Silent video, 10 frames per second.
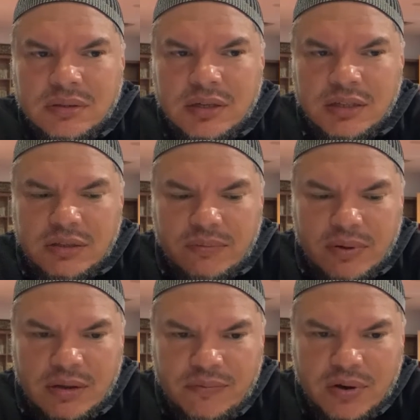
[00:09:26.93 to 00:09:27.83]
In
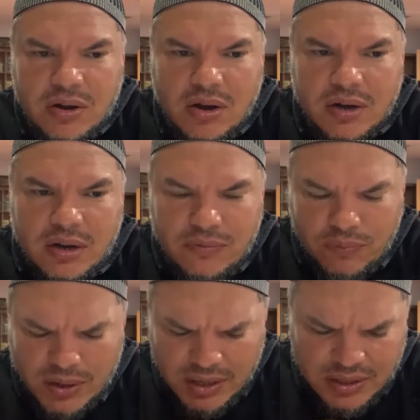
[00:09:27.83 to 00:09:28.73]
regard of
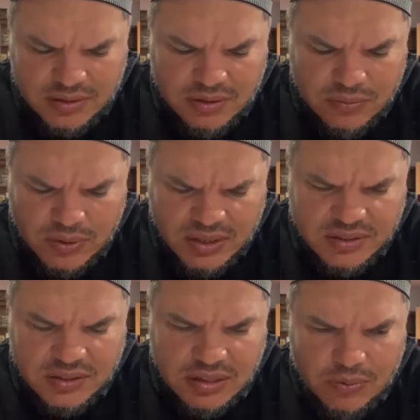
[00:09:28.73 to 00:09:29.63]
what is
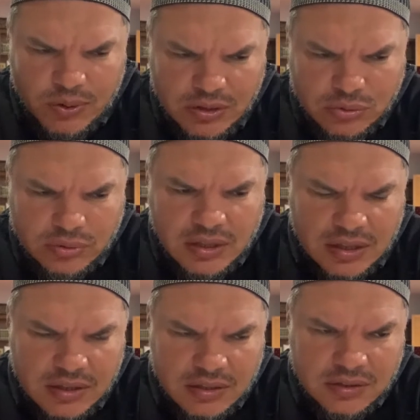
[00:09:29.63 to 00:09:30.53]
it that we do
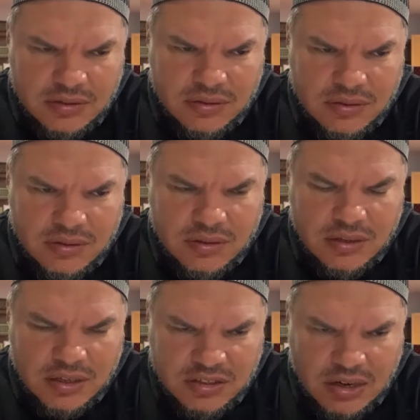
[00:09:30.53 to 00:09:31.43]
that is
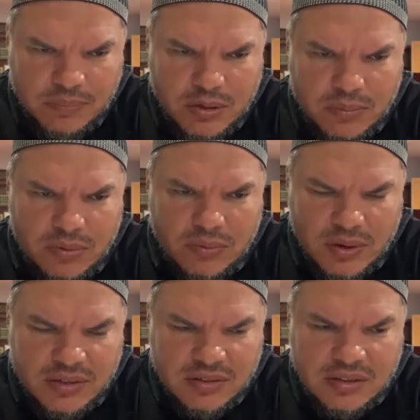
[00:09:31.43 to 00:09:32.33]
acceptable,
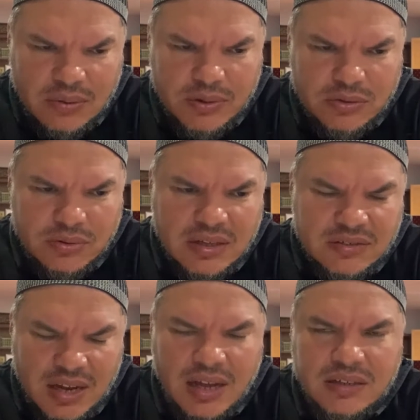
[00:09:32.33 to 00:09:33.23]
what is it that we do
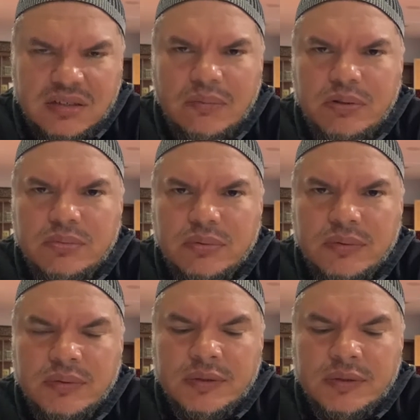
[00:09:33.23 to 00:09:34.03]
that's not acceptable.